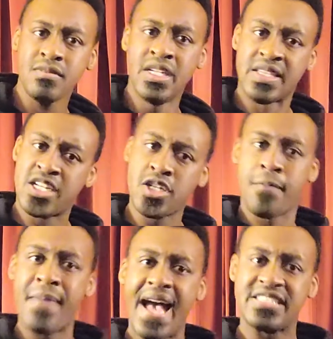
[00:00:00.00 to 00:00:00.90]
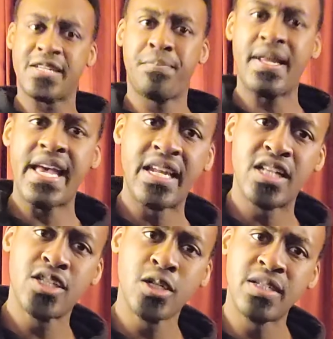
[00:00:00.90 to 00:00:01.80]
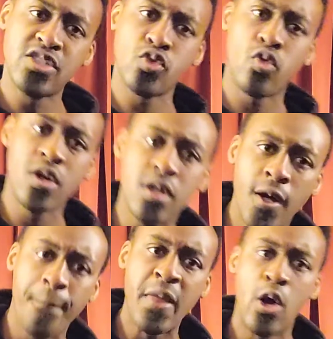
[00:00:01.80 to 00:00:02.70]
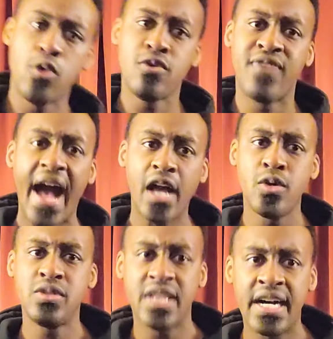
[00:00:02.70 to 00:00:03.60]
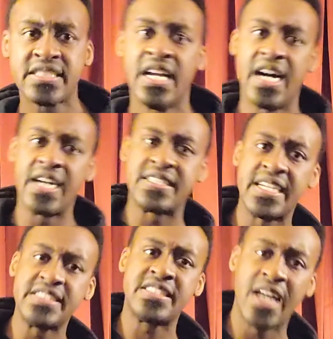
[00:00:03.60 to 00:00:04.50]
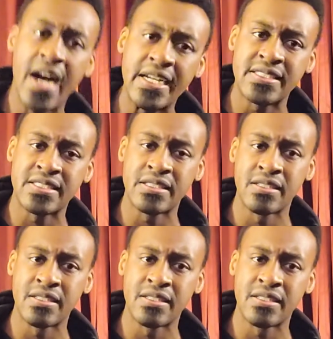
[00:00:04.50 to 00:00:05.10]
That your master plan to turn this world who values us against us,